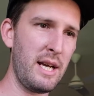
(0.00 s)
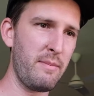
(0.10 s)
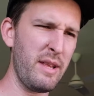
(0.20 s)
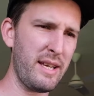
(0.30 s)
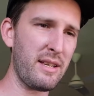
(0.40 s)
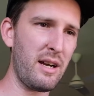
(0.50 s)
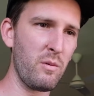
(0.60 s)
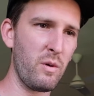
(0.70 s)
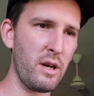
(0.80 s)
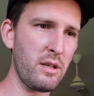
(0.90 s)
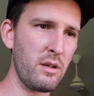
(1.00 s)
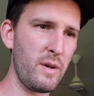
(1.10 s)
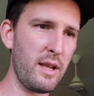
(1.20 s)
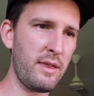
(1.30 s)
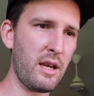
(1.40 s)
But that's how it works. So
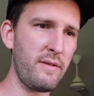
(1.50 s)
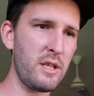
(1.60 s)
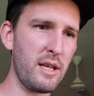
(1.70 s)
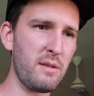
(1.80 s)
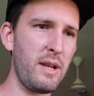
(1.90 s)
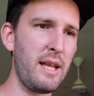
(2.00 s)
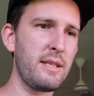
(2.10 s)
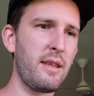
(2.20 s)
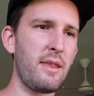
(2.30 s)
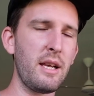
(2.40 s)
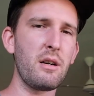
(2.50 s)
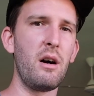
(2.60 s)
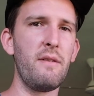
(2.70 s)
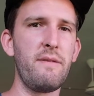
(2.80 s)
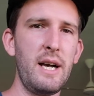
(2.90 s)
when you think of adjustment layers, think
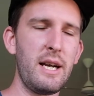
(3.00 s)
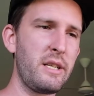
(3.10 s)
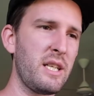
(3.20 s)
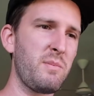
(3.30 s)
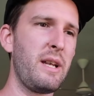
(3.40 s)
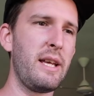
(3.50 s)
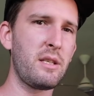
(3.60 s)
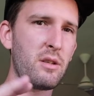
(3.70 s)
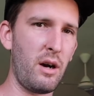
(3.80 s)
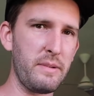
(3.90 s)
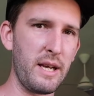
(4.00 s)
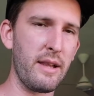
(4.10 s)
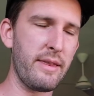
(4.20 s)
of adjustment layers top down.